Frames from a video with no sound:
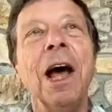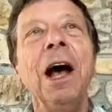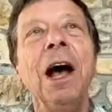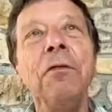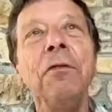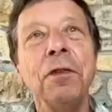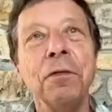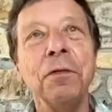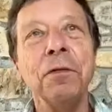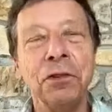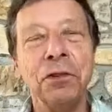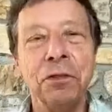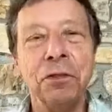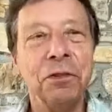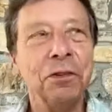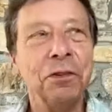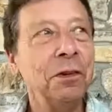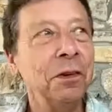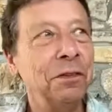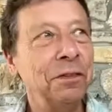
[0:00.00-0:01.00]

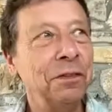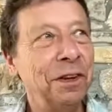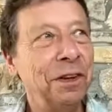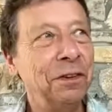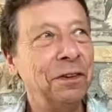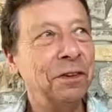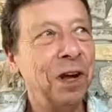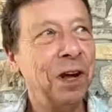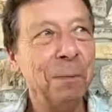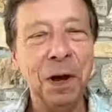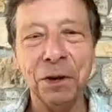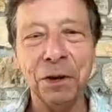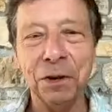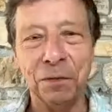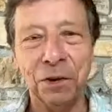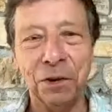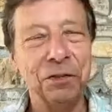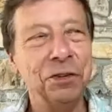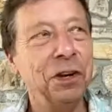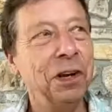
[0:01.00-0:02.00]
that has come
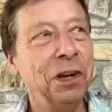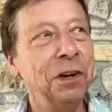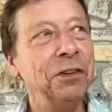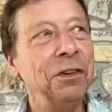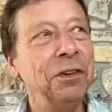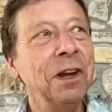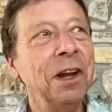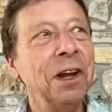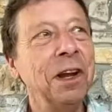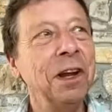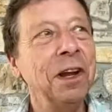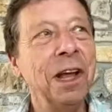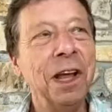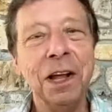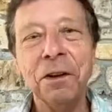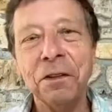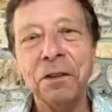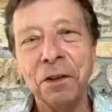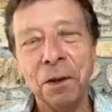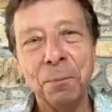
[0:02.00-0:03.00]
out of a church
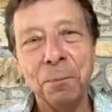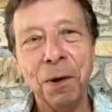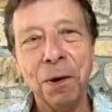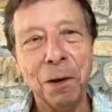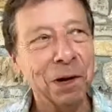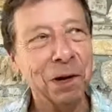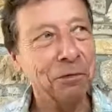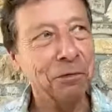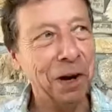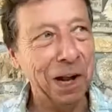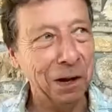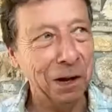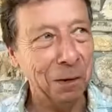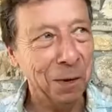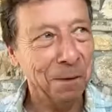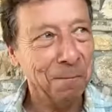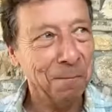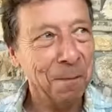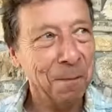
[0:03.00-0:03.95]
into the public realm.